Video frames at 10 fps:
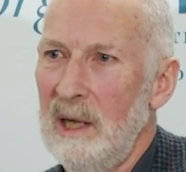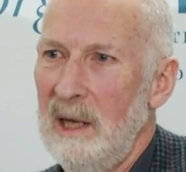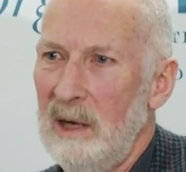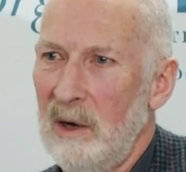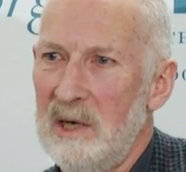
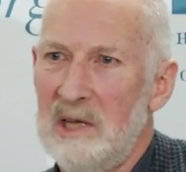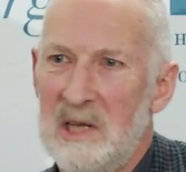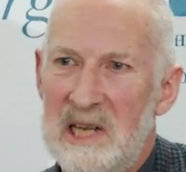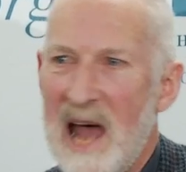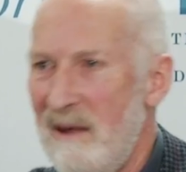in order to
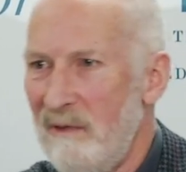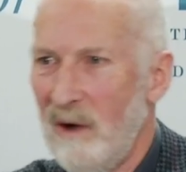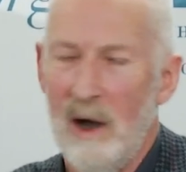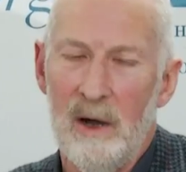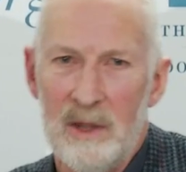
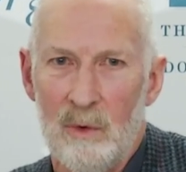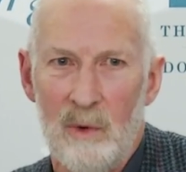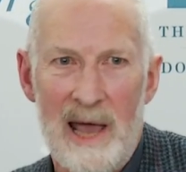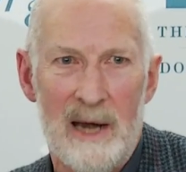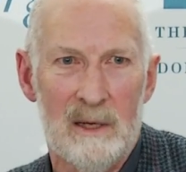divert the
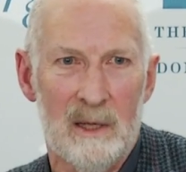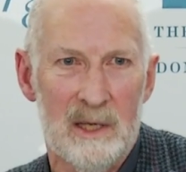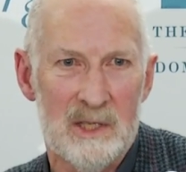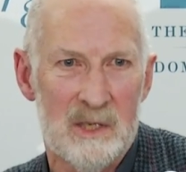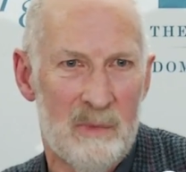
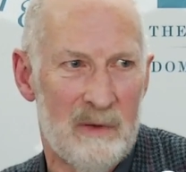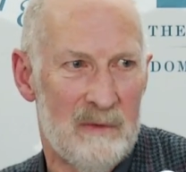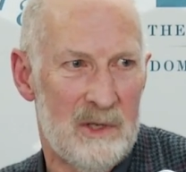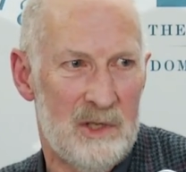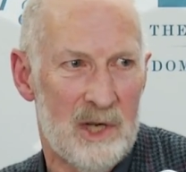radicalism of
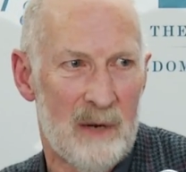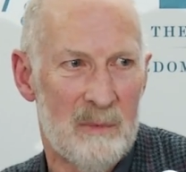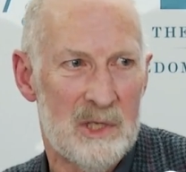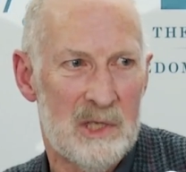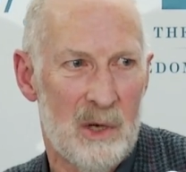the
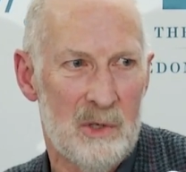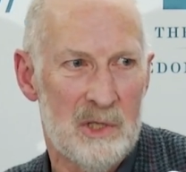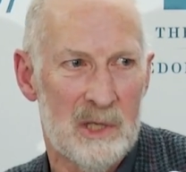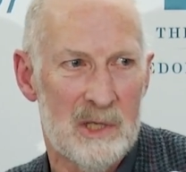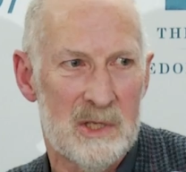German
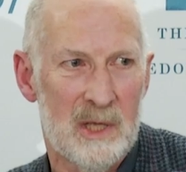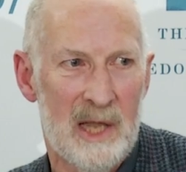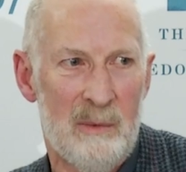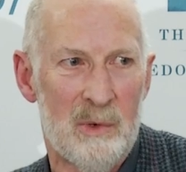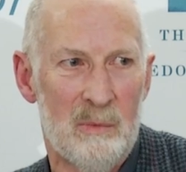socialist
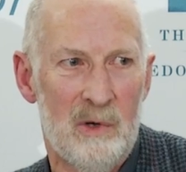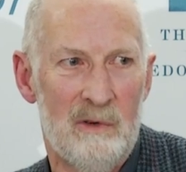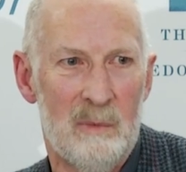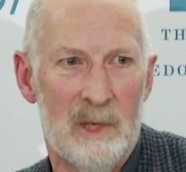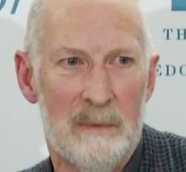labor
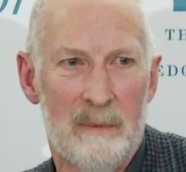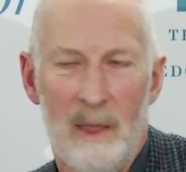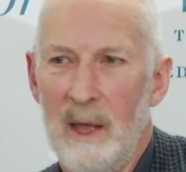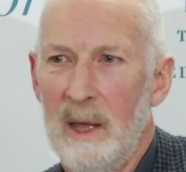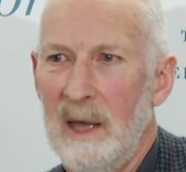movement.
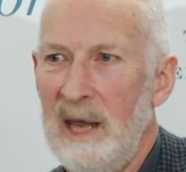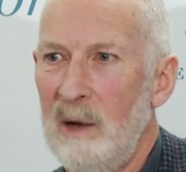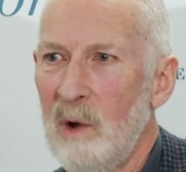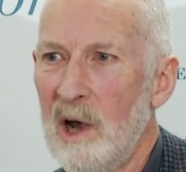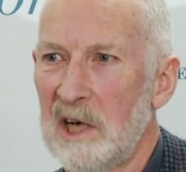And
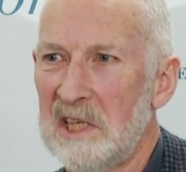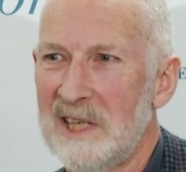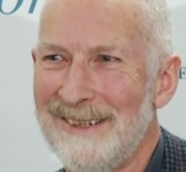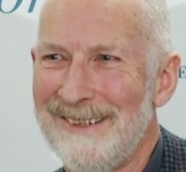it worked.